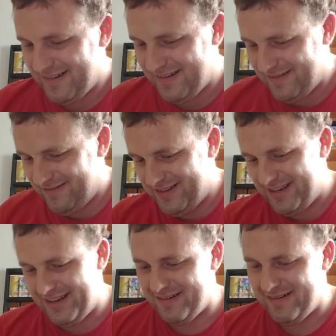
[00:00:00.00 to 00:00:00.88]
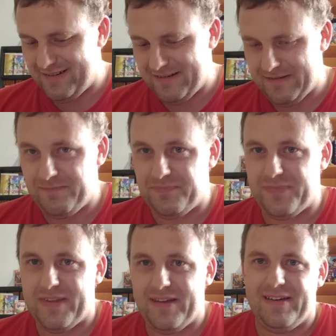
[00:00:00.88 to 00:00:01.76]
Oh dear.
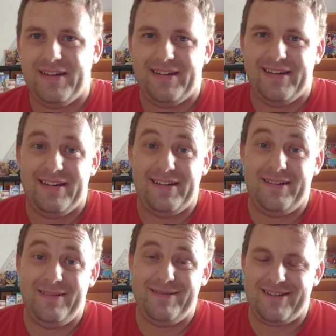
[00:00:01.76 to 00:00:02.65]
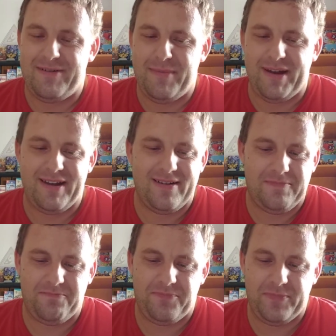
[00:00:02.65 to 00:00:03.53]
Oh dearie me.
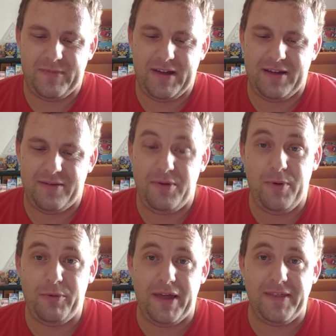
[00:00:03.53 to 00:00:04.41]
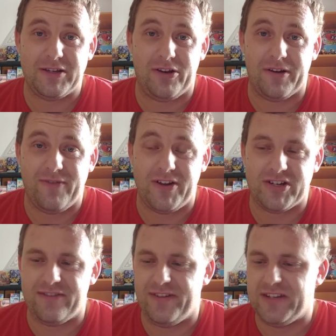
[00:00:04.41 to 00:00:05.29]
Okay, we will get this on
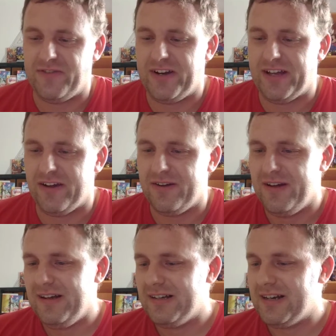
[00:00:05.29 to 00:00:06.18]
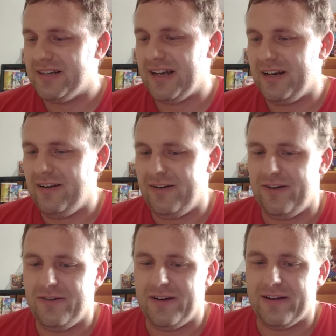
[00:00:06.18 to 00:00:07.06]
eventually for this video. It's going to take a lot
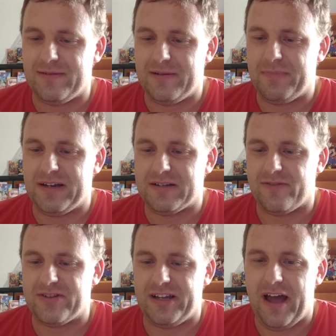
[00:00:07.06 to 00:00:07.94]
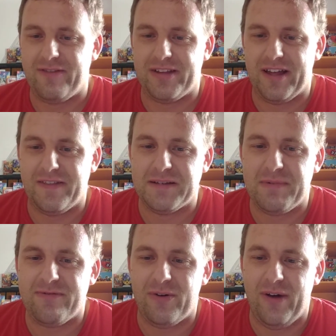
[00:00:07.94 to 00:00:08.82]
longer, and because obviously I haven't done this
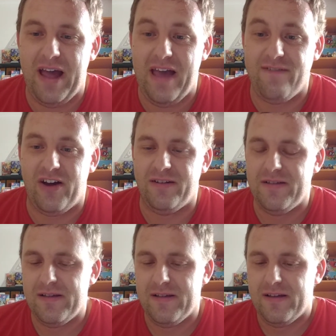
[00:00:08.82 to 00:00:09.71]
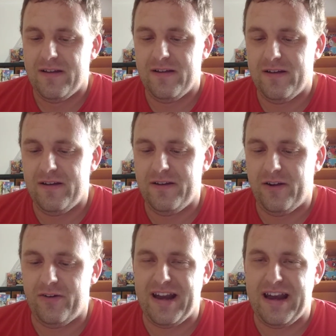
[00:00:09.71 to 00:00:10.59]
before ever,
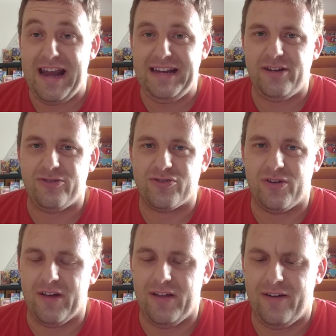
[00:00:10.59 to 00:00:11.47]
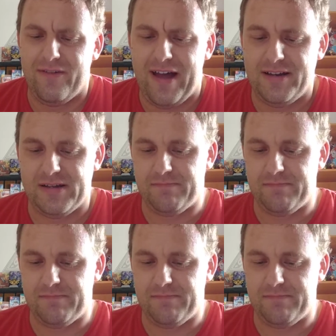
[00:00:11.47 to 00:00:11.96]
not on any controller that I've had.